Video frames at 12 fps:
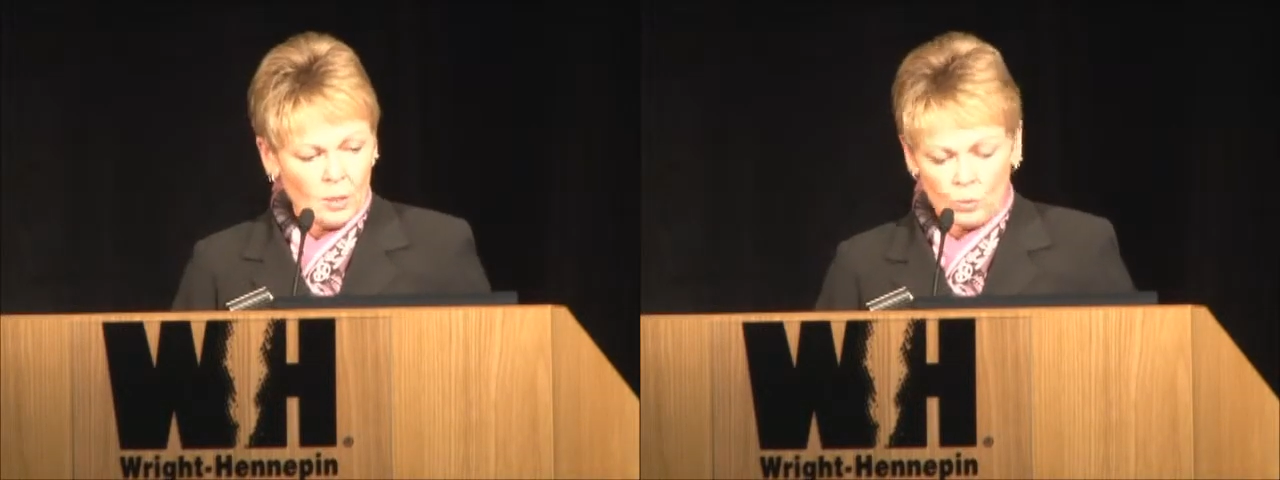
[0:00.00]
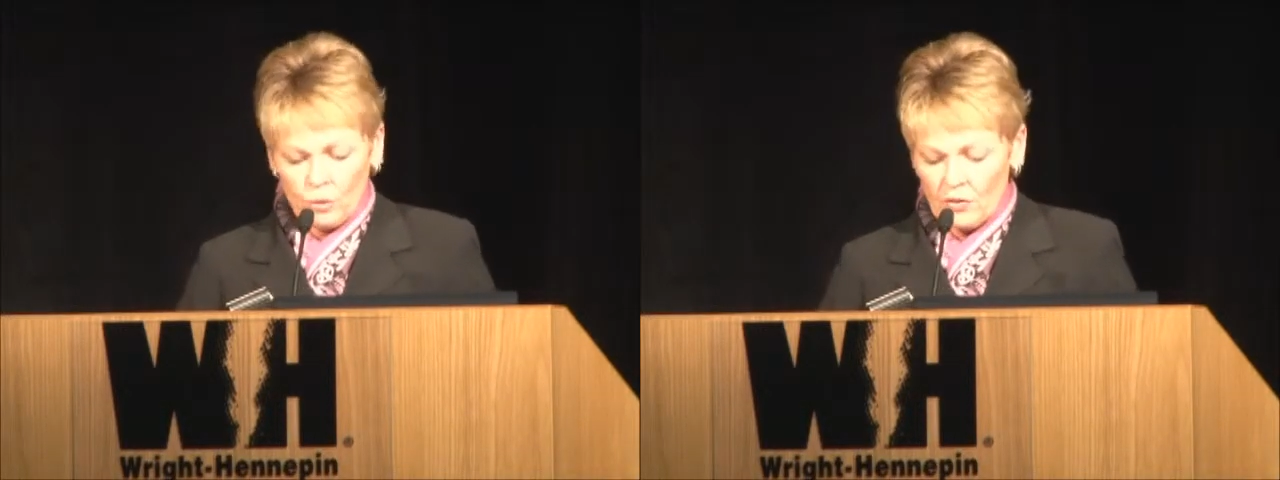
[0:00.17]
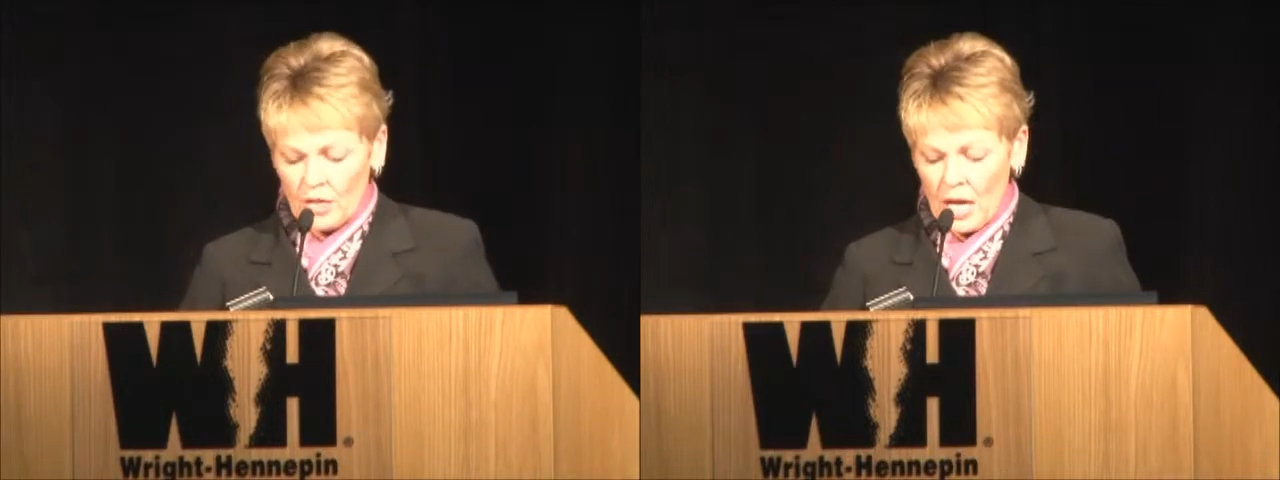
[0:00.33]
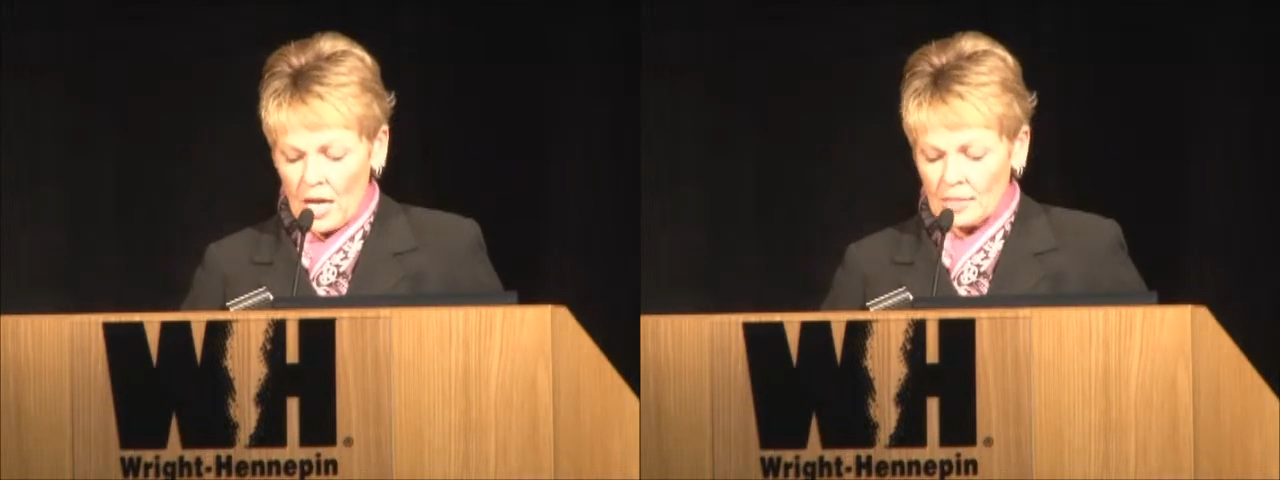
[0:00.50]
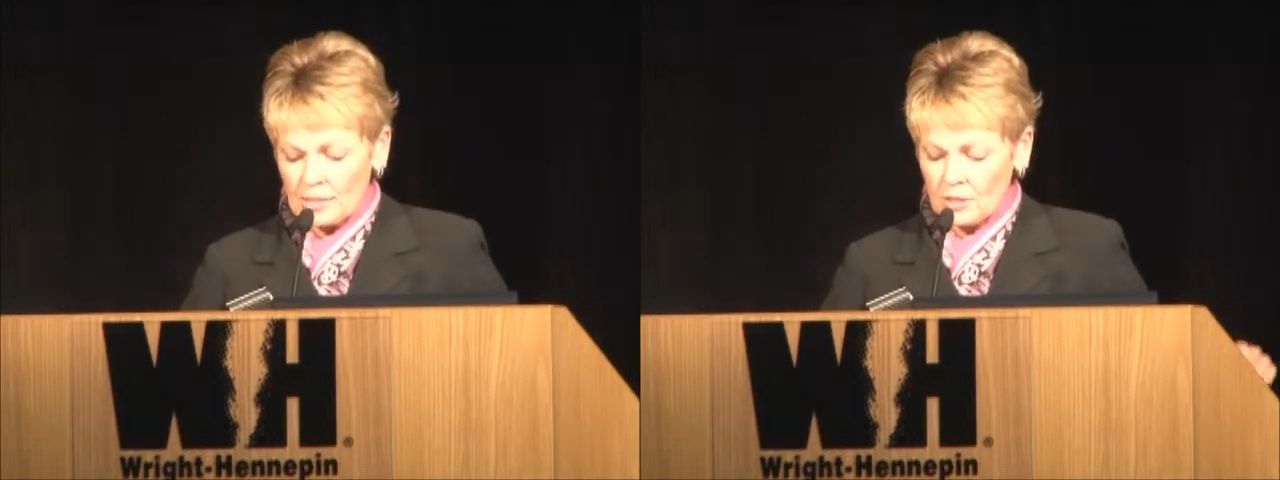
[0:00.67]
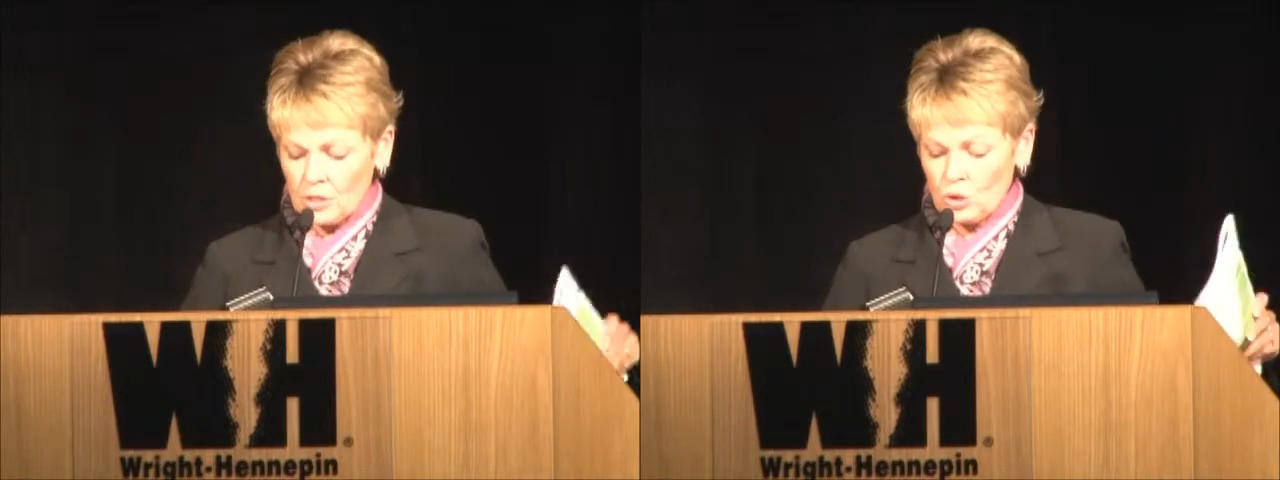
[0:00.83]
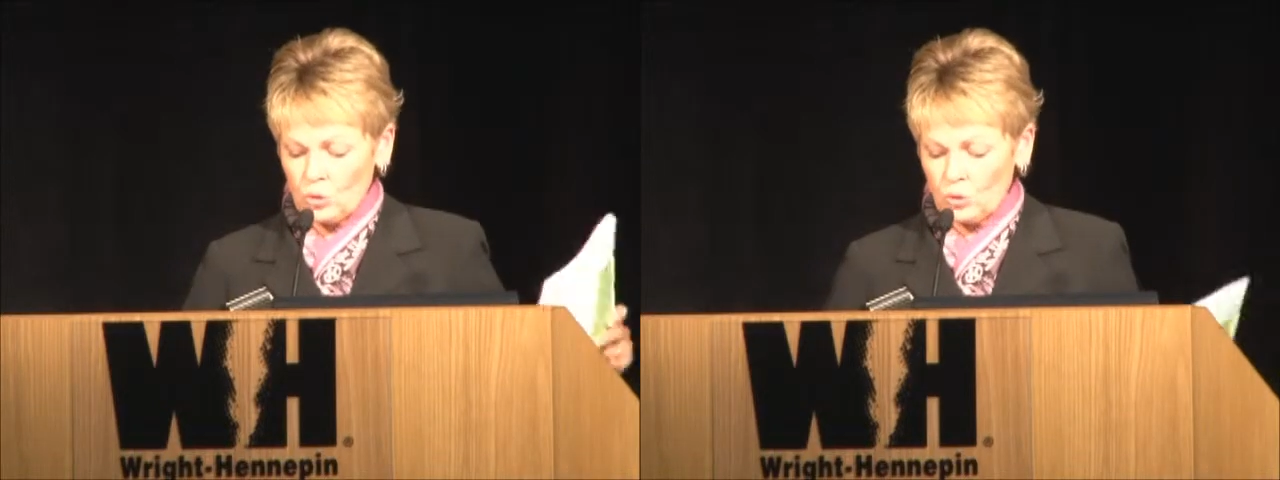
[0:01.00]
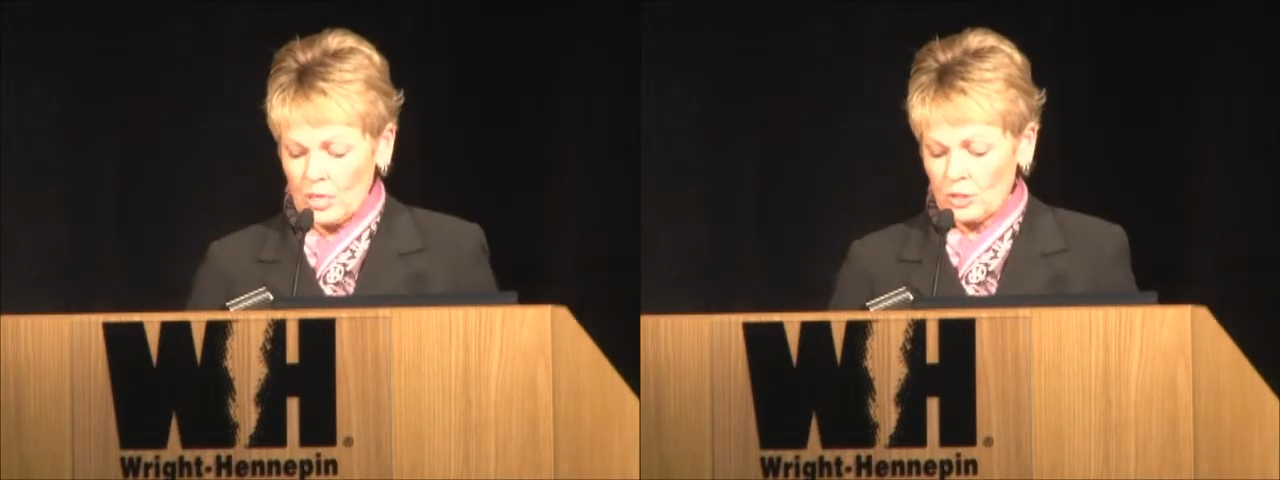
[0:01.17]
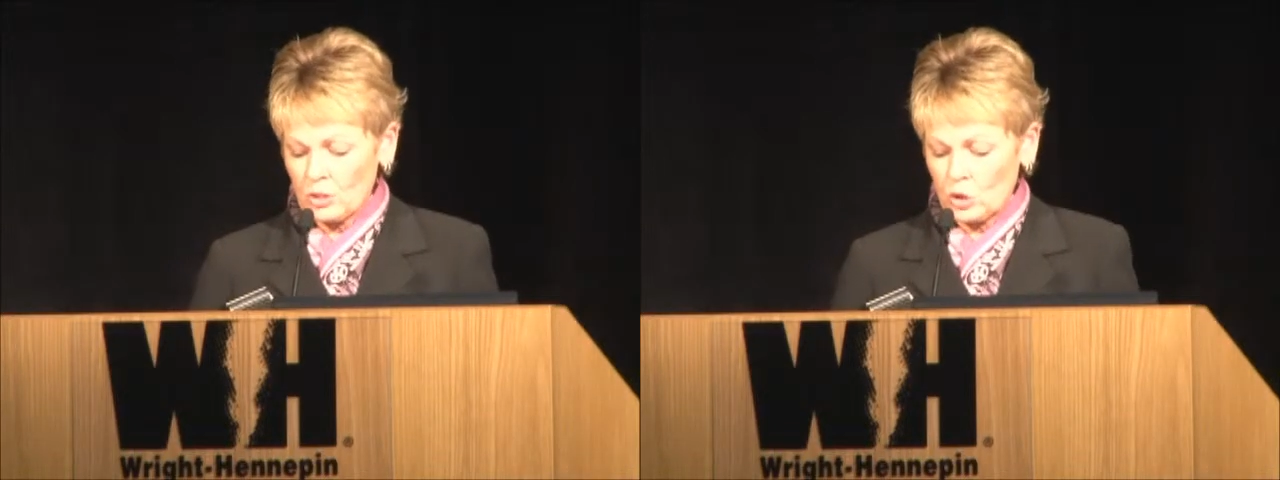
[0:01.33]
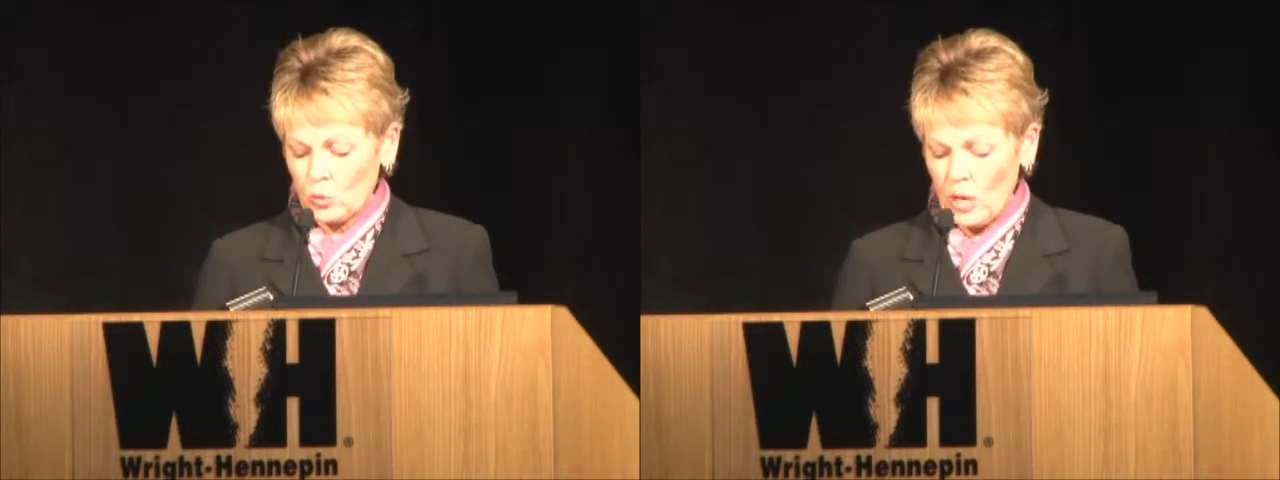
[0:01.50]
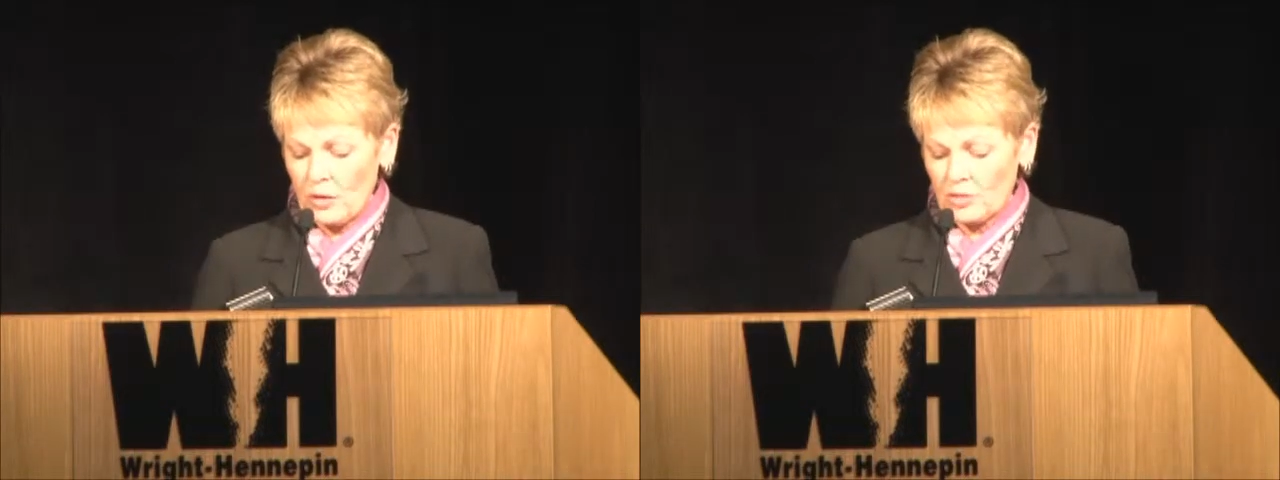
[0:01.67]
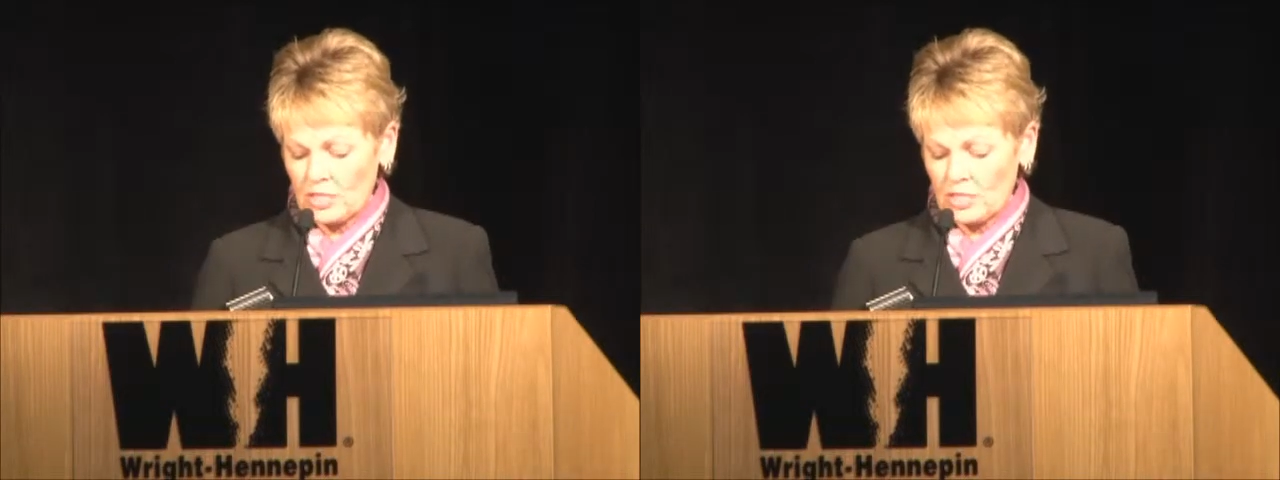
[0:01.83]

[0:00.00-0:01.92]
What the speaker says: Moving on to the 2012